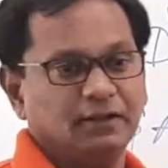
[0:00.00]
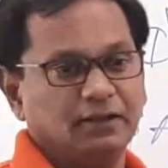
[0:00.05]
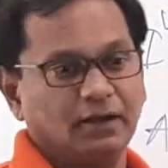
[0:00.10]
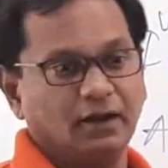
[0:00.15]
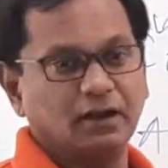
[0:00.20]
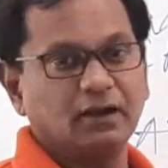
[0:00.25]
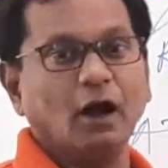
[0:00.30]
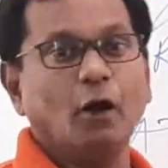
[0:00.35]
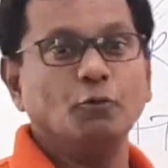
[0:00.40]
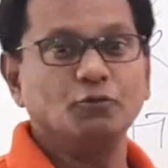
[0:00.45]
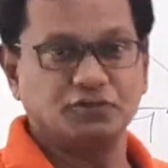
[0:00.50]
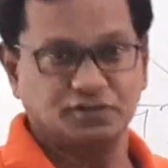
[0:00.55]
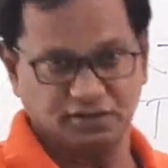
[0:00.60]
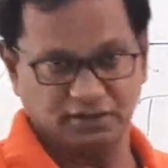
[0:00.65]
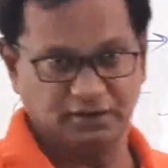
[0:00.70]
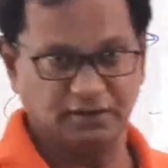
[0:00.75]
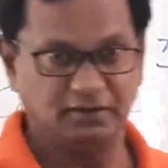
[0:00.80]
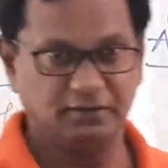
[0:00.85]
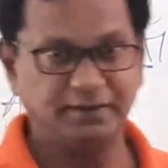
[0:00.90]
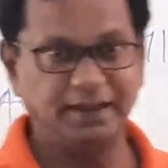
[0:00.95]
a
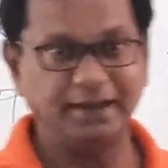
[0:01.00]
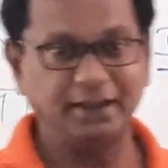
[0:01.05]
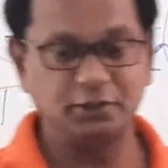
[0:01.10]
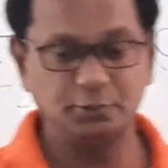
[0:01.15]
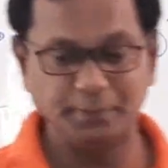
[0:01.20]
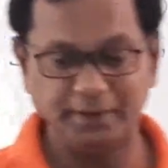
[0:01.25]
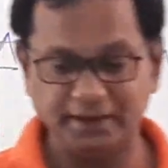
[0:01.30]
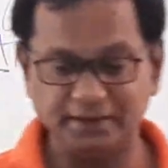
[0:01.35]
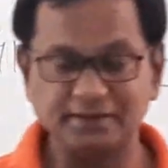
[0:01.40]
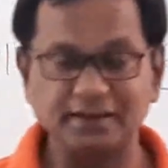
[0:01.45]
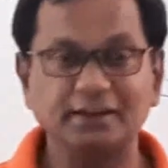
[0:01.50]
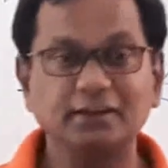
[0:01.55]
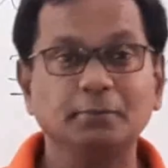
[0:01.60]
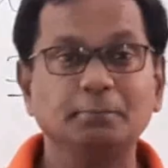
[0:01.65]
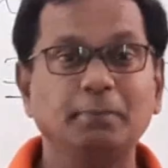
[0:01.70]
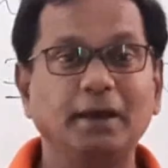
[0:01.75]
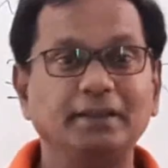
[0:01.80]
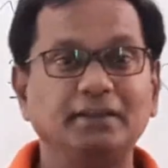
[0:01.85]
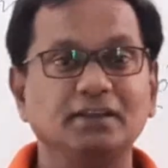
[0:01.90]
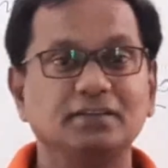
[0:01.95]
council that has been set up
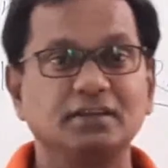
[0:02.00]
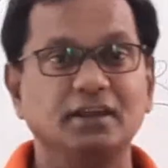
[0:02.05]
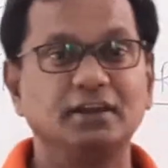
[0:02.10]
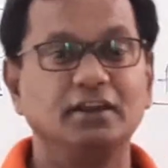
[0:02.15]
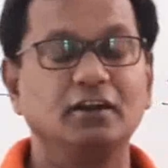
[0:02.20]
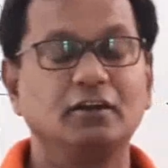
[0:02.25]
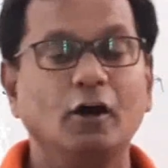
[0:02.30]
by the central